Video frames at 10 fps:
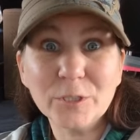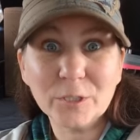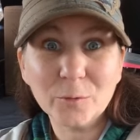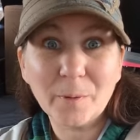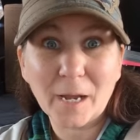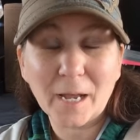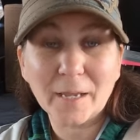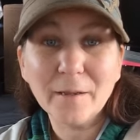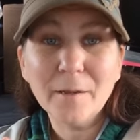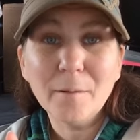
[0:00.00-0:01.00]
still
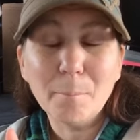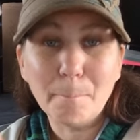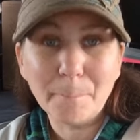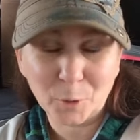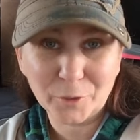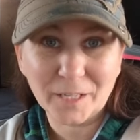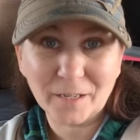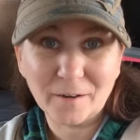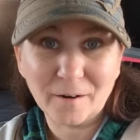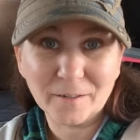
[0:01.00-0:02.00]
buy
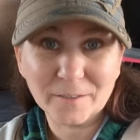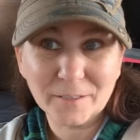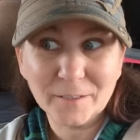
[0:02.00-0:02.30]
birthday cards?